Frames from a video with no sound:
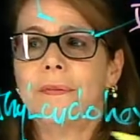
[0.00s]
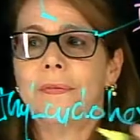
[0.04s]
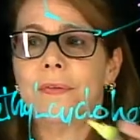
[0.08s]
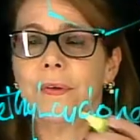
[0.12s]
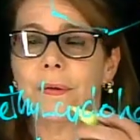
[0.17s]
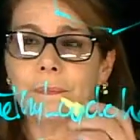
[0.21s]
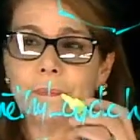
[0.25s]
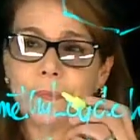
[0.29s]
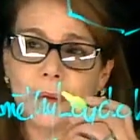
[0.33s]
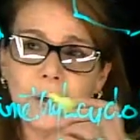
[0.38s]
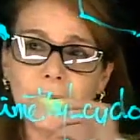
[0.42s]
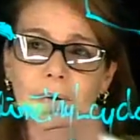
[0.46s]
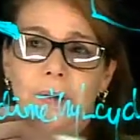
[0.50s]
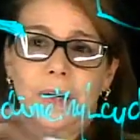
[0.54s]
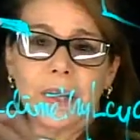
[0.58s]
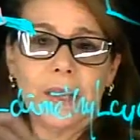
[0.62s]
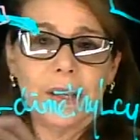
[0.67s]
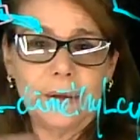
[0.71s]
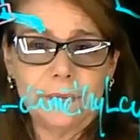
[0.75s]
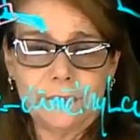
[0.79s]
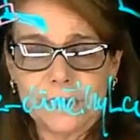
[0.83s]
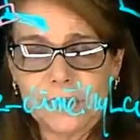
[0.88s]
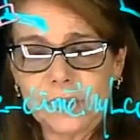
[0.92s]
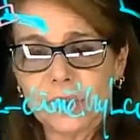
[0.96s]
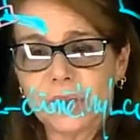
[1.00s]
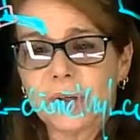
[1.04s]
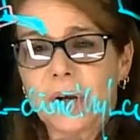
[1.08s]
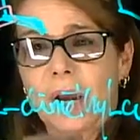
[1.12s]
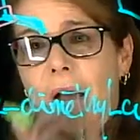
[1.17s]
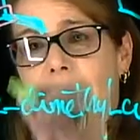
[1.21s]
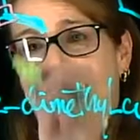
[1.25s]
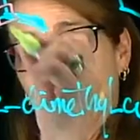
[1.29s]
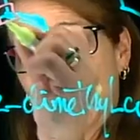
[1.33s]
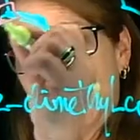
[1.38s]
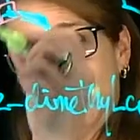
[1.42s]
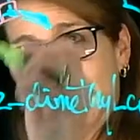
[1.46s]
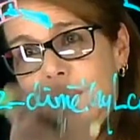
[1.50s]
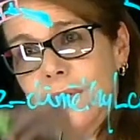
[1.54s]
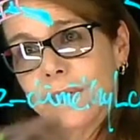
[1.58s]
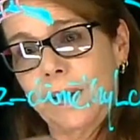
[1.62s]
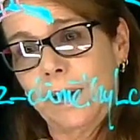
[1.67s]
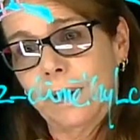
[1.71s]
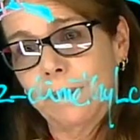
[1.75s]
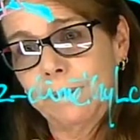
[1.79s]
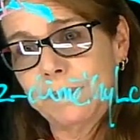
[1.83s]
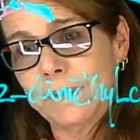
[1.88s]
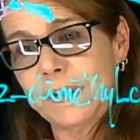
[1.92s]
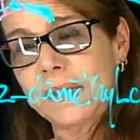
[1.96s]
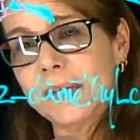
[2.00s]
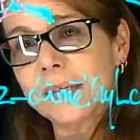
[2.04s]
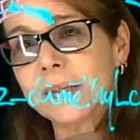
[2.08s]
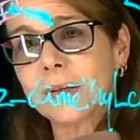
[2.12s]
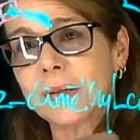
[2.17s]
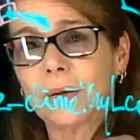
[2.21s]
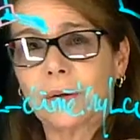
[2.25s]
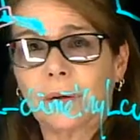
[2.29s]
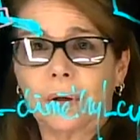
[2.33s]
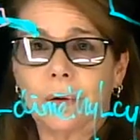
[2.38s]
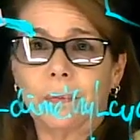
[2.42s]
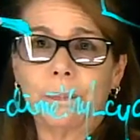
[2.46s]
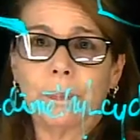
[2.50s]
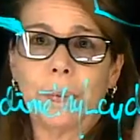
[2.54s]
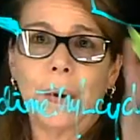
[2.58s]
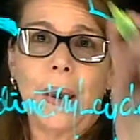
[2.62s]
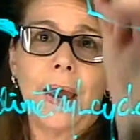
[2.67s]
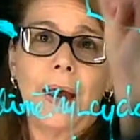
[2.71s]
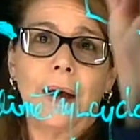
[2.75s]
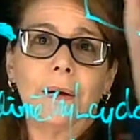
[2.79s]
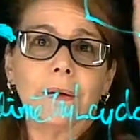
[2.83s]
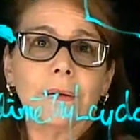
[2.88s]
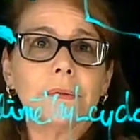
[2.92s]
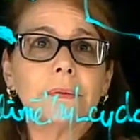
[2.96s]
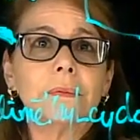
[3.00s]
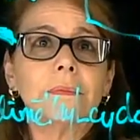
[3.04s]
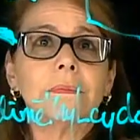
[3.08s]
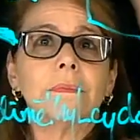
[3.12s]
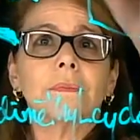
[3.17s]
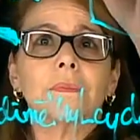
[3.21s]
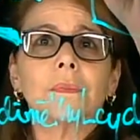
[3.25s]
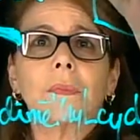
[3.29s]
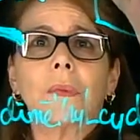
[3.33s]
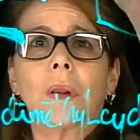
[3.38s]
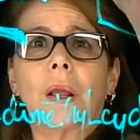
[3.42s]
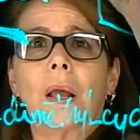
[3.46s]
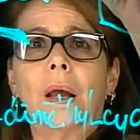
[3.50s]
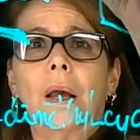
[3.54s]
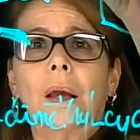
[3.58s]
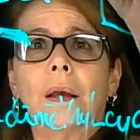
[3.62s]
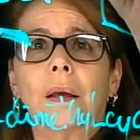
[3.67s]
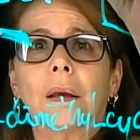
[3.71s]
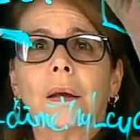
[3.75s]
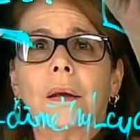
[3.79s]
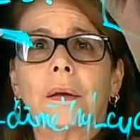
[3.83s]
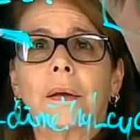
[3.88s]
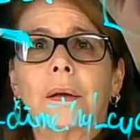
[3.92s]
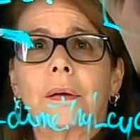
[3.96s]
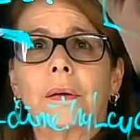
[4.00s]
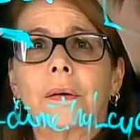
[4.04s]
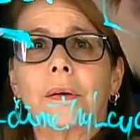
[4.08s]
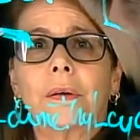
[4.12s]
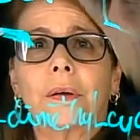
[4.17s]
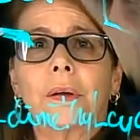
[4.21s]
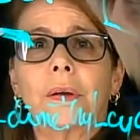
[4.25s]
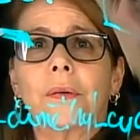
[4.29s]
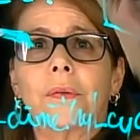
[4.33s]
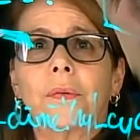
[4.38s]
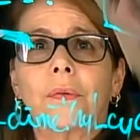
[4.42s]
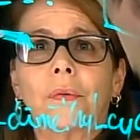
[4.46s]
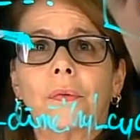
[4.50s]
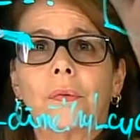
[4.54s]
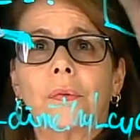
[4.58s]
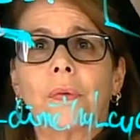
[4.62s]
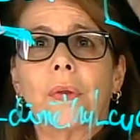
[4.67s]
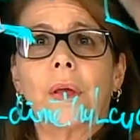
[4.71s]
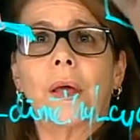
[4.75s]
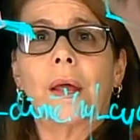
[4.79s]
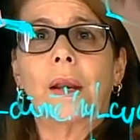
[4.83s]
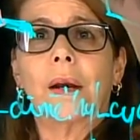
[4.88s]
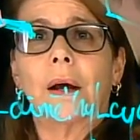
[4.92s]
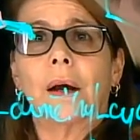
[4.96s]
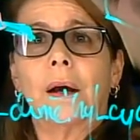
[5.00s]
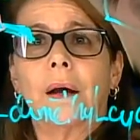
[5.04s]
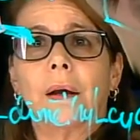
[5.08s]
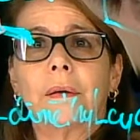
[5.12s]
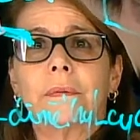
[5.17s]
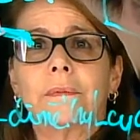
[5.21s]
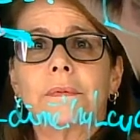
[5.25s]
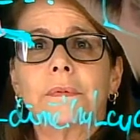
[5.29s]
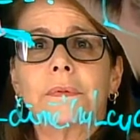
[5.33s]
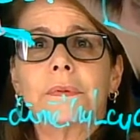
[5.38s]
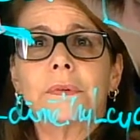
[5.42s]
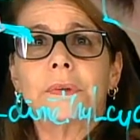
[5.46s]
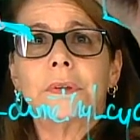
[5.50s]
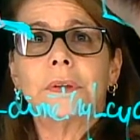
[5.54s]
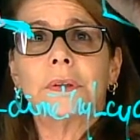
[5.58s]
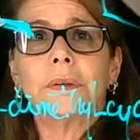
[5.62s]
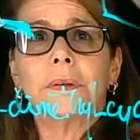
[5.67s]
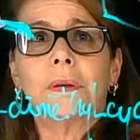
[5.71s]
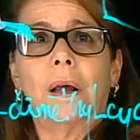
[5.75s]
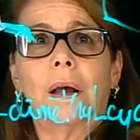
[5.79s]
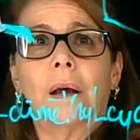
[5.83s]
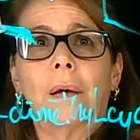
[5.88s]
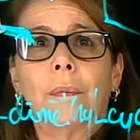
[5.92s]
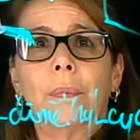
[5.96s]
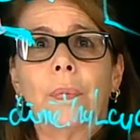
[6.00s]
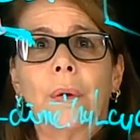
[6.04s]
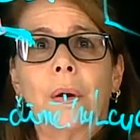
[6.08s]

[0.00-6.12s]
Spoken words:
mirror image of the meso compound, and I'm gonna do that on the top,